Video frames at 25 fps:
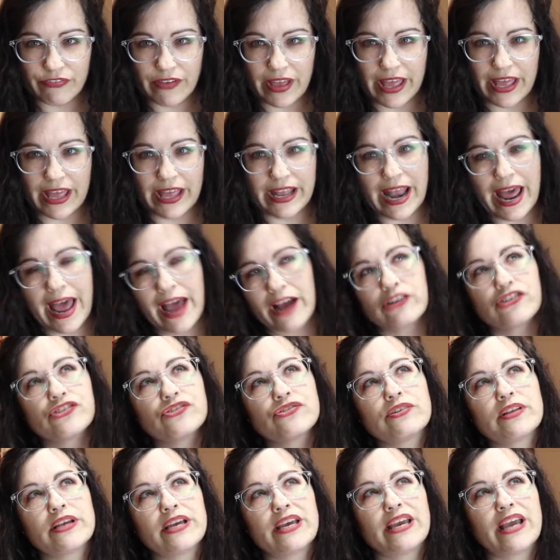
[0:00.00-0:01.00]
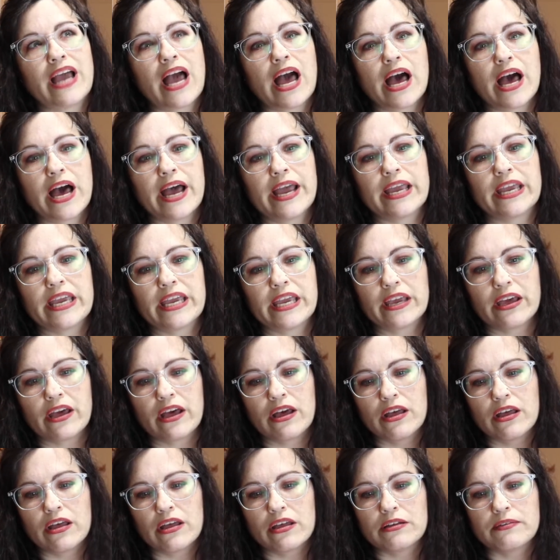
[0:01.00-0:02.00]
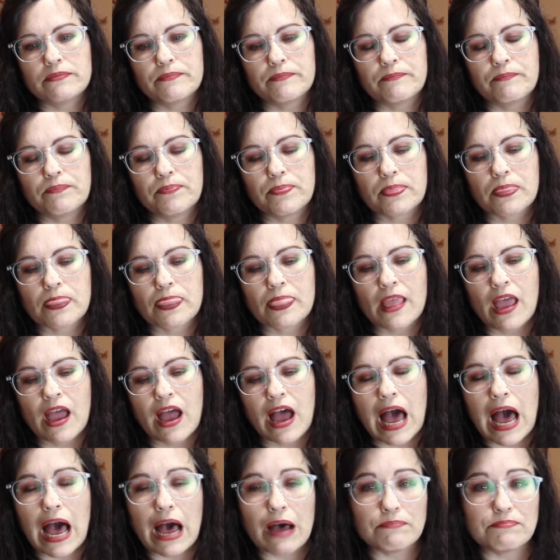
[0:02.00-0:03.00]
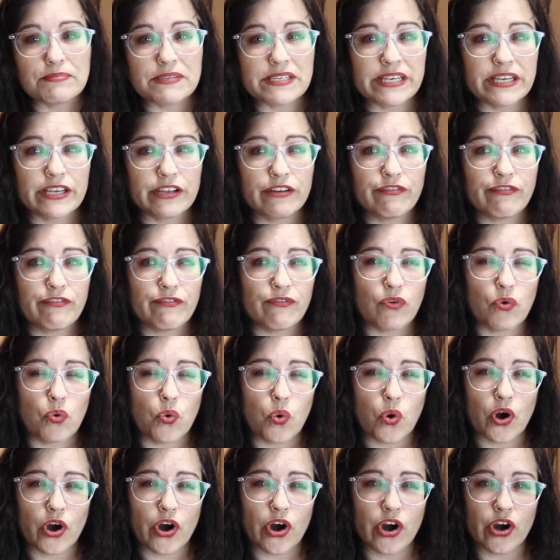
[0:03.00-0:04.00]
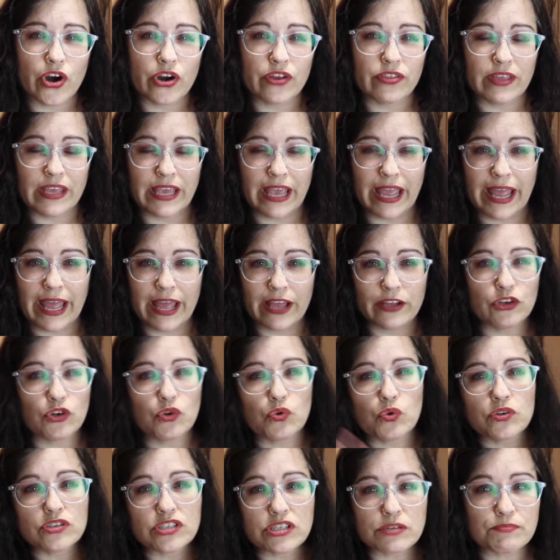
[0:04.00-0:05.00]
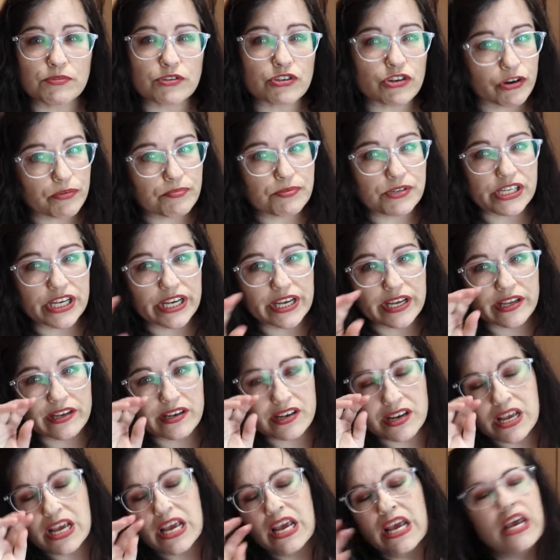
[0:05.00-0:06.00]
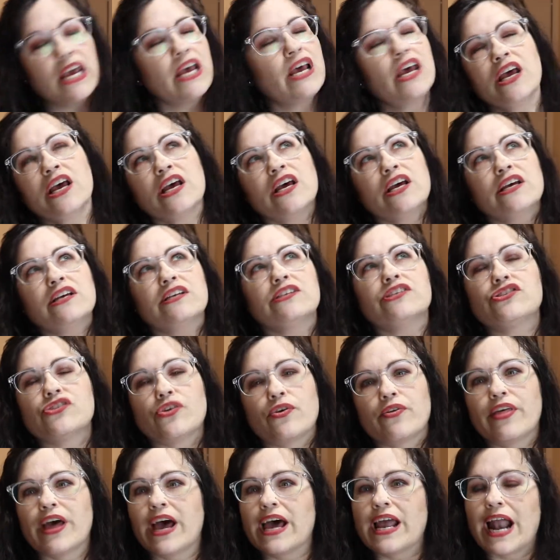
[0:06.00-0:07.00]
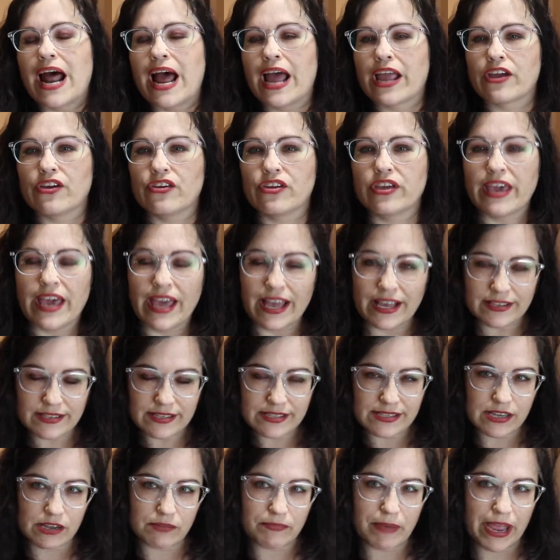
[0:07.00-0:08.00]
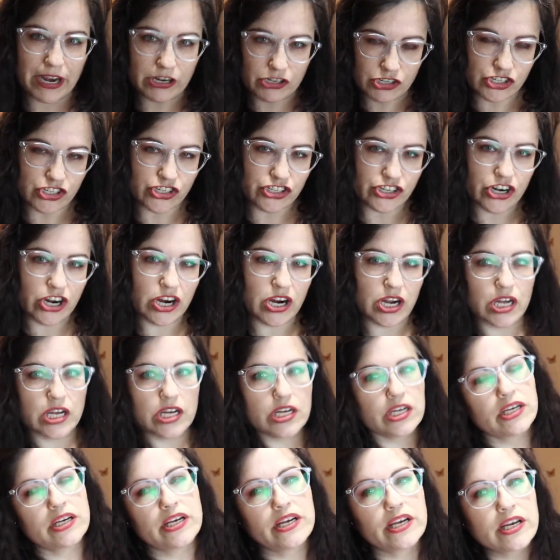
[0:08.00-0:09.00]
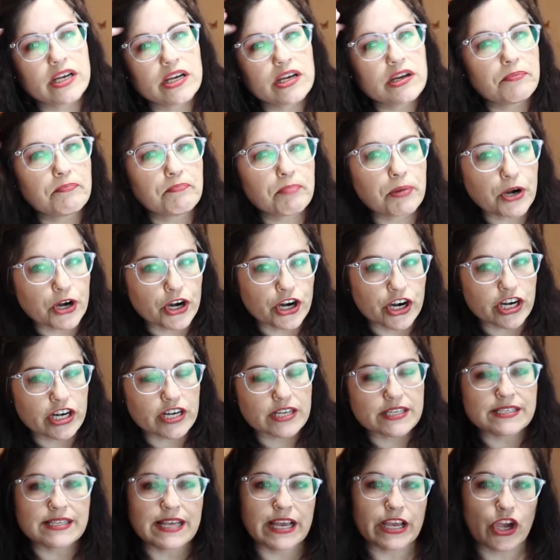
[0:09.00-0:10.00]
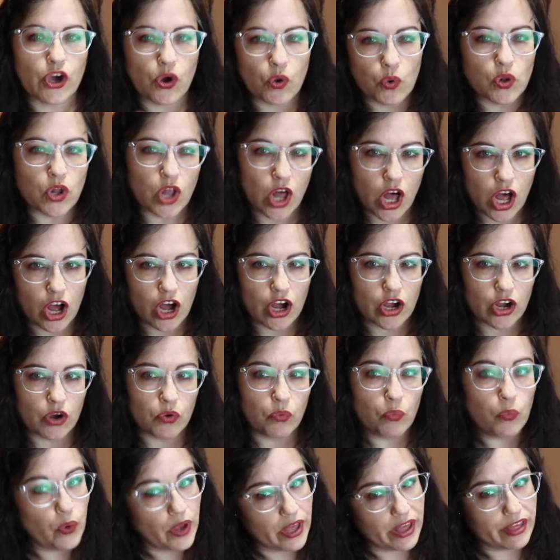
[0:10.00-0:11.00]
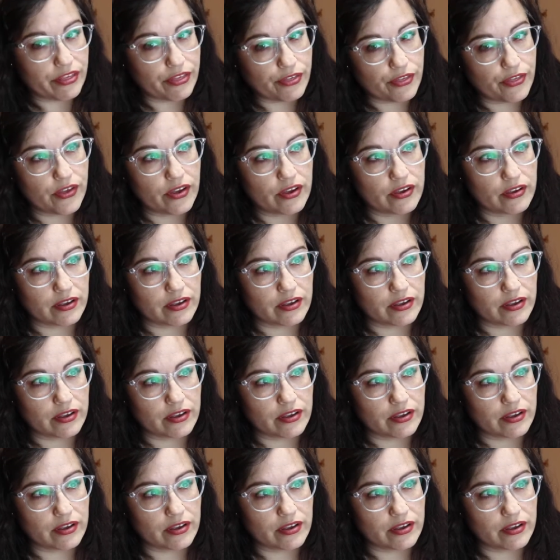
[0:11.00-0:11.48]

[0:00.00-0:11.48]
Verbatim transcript: And actually, I um, opted for the annual subscription so that I could get some extra perks that go along with